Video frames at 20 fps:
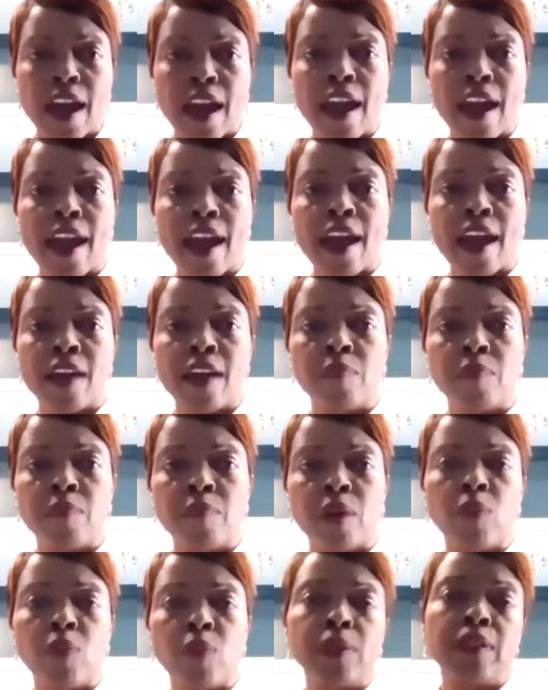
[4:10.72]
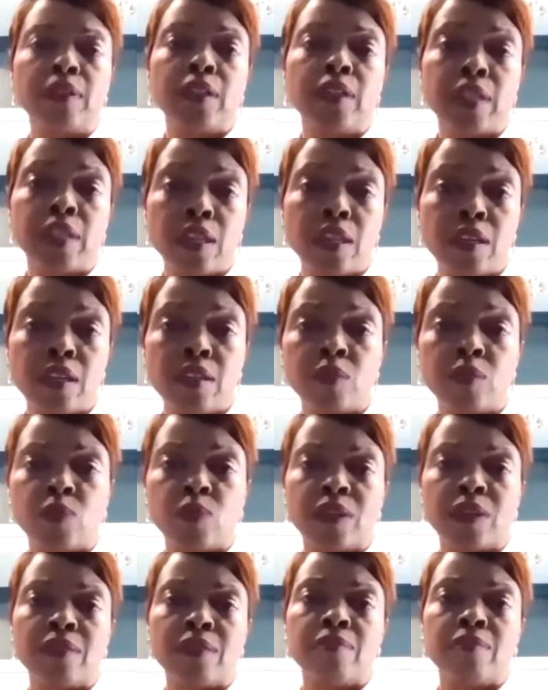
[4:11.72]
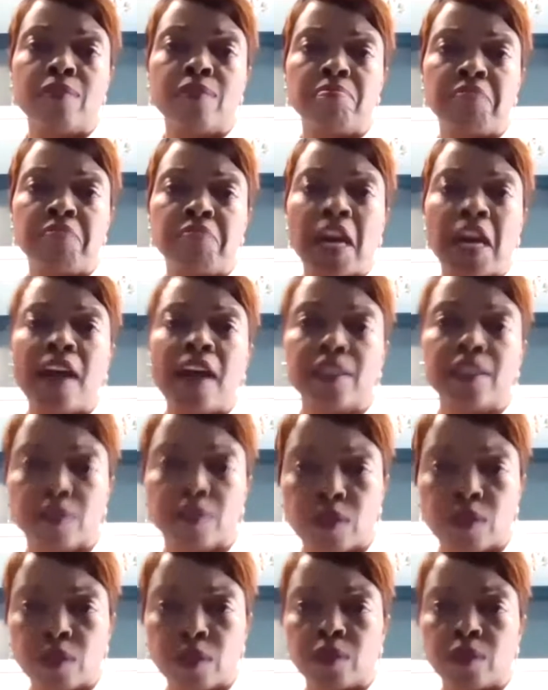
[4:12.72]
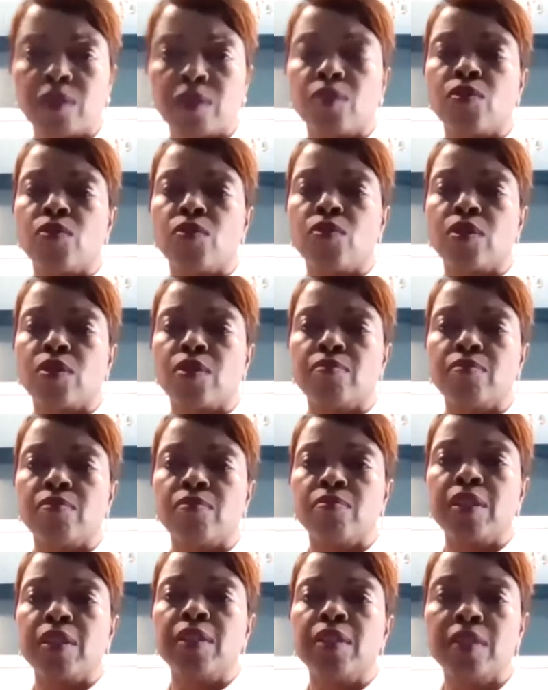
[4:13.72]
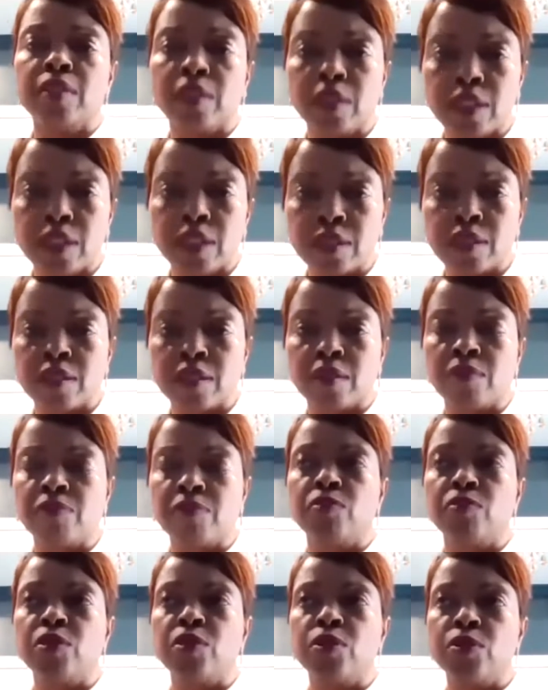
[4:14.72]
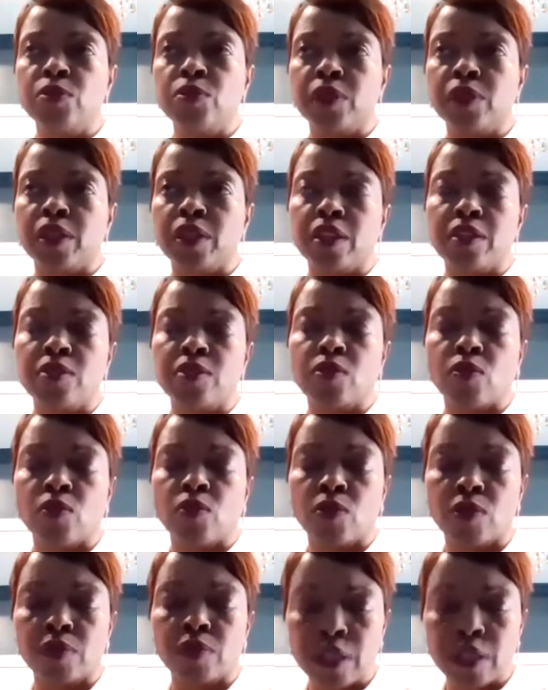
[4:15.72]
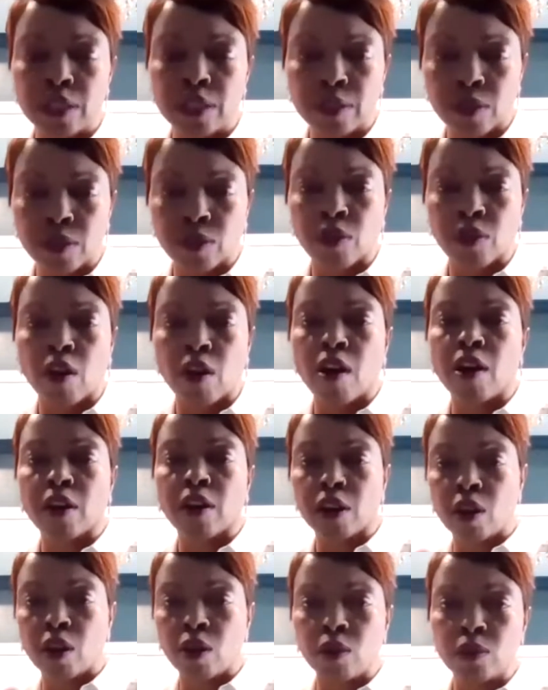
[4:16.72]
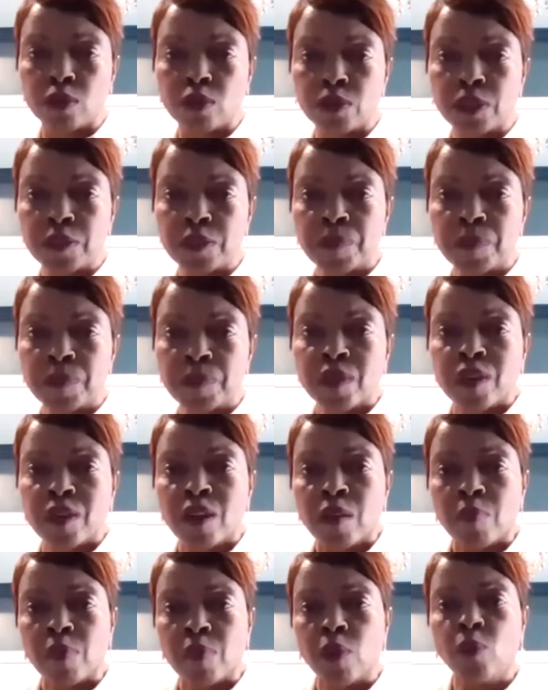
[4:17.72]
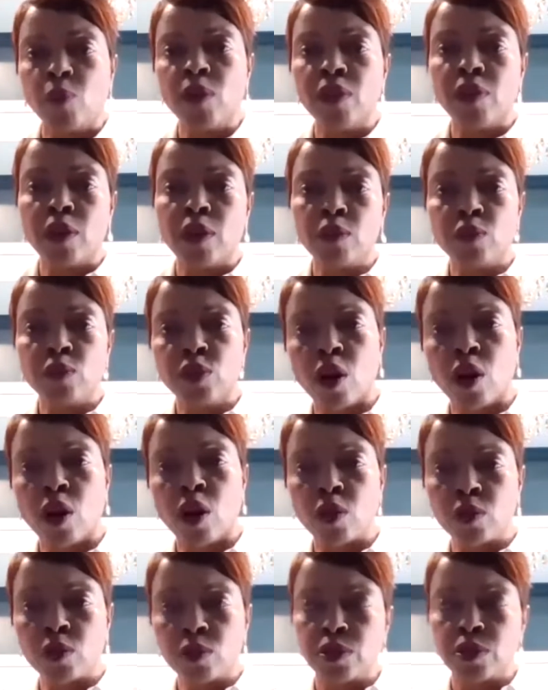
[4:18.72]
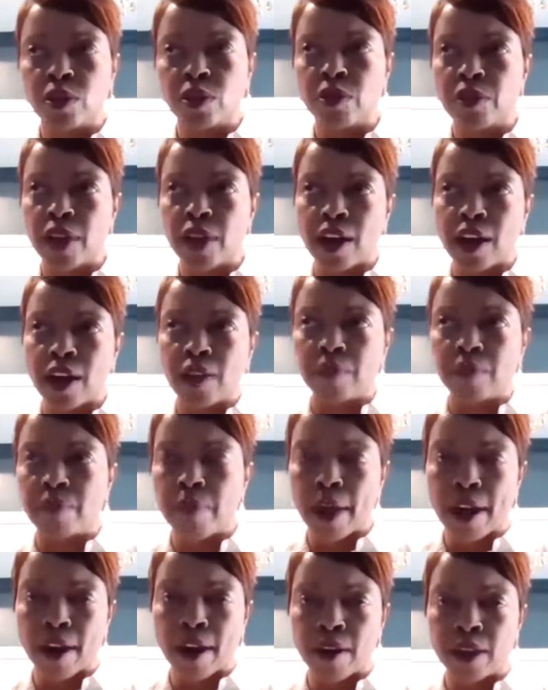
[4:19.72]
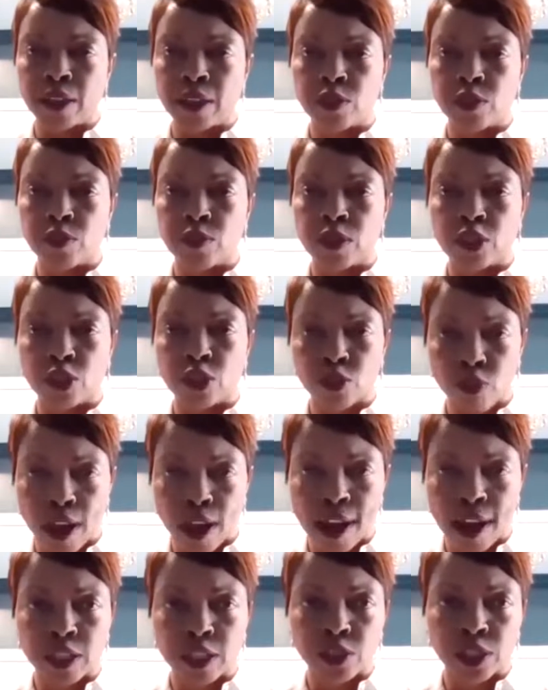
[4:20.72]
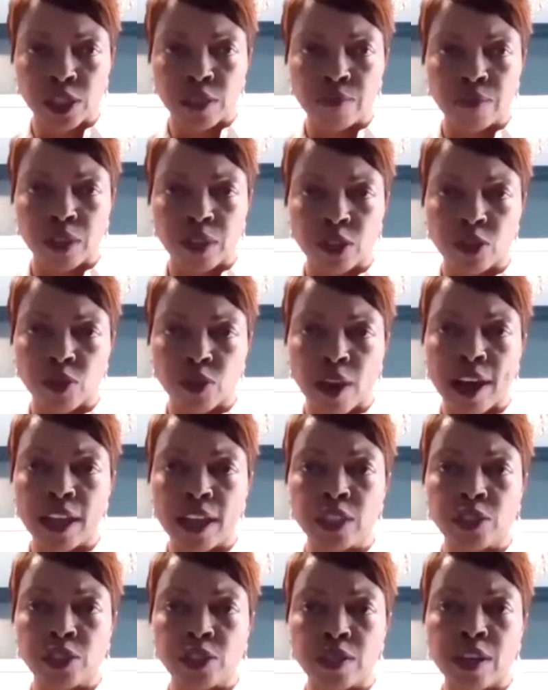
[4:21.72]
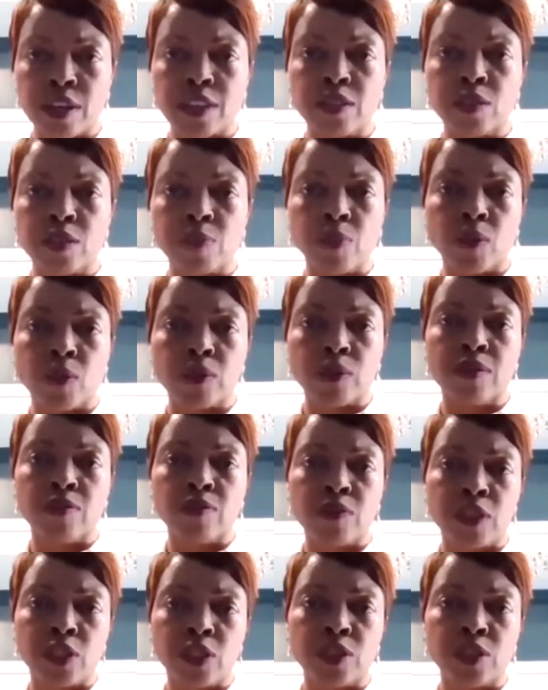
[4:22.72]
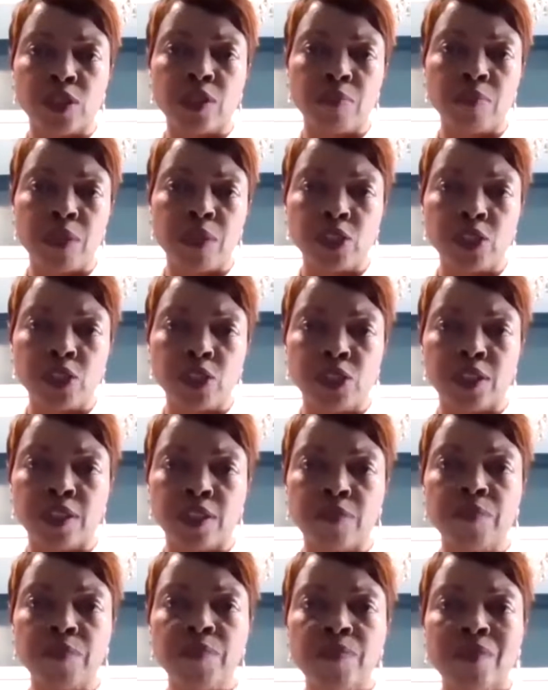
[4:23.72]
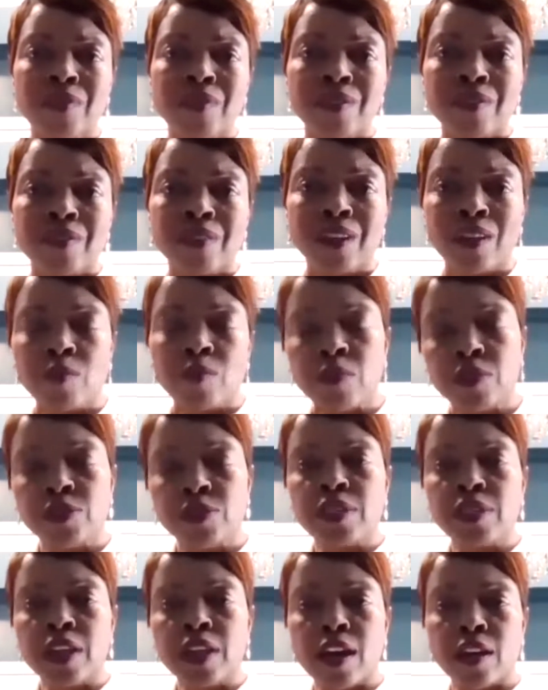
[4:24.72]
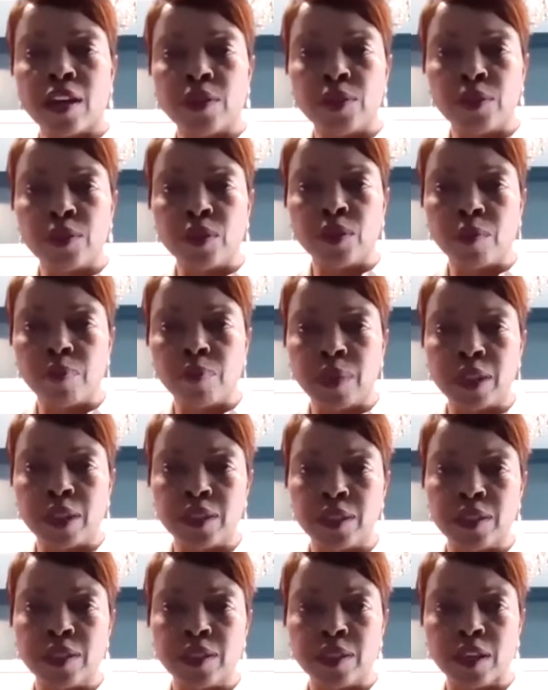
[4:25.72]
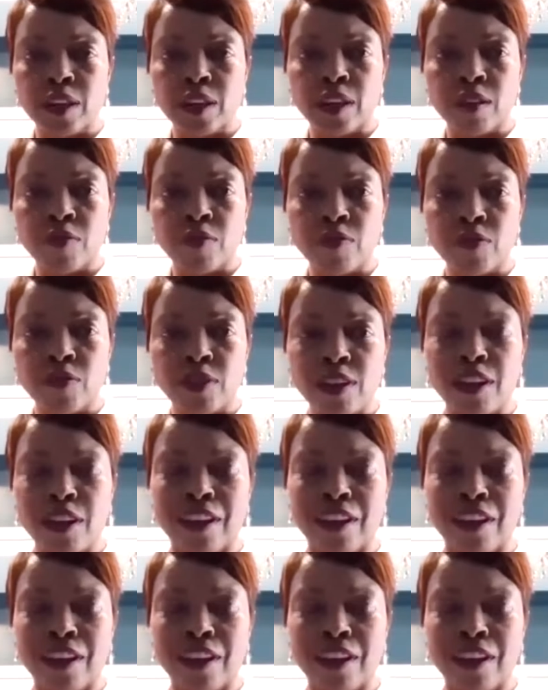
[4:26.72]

But we lead with tactical or this list of to-do list, or these are our goals. But when those goals are not married to a strategy that supports the vision and mission, then we're just kind of doing a bunch of stuff